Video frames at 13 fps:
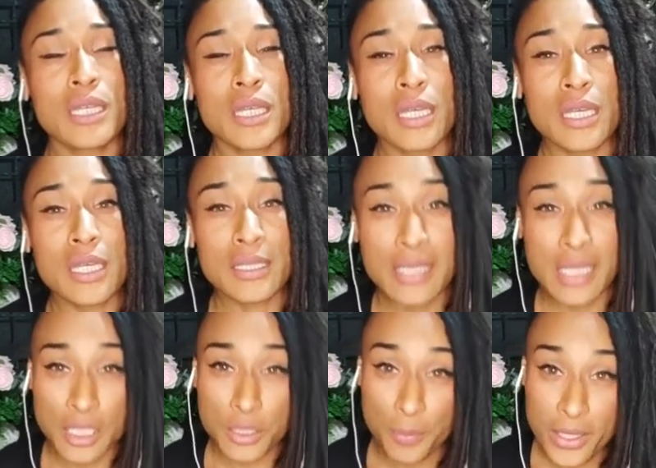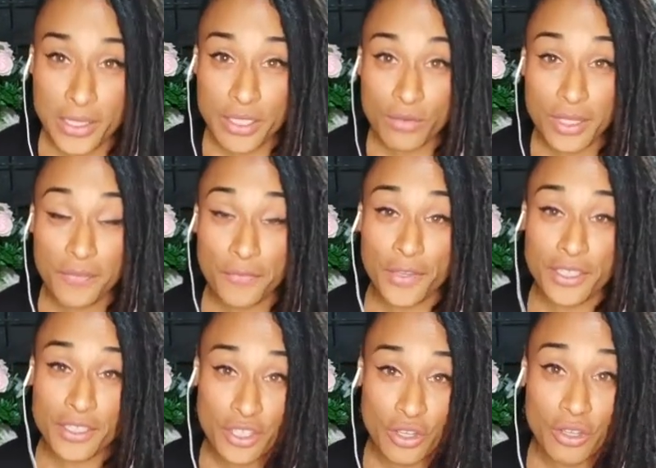se les puede hacer una
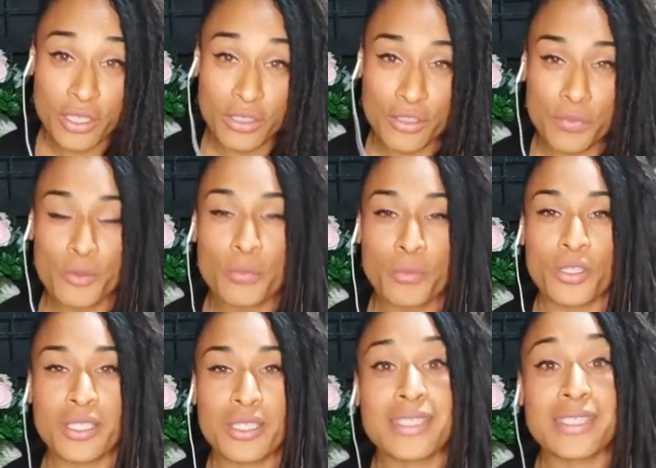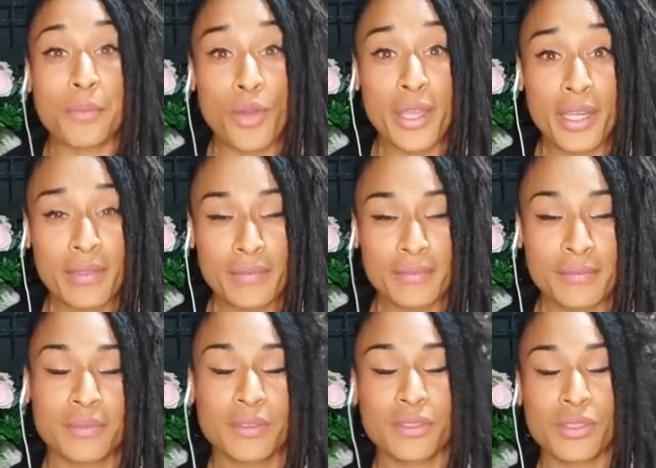infección en los pulmones y se mueren.
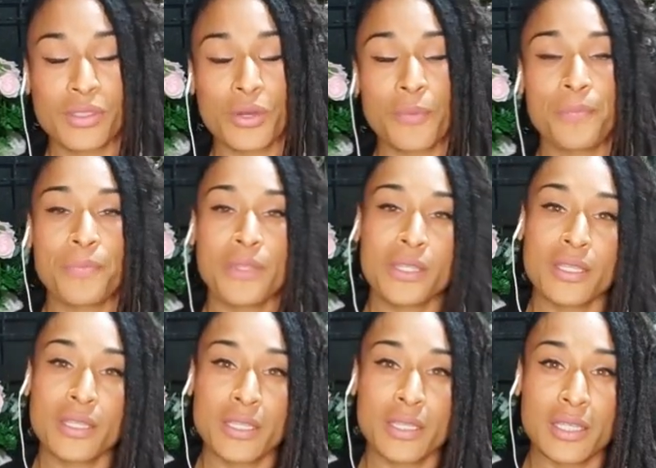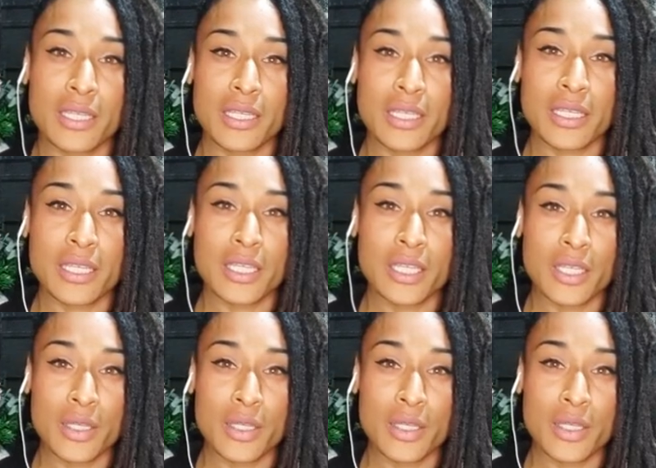So, el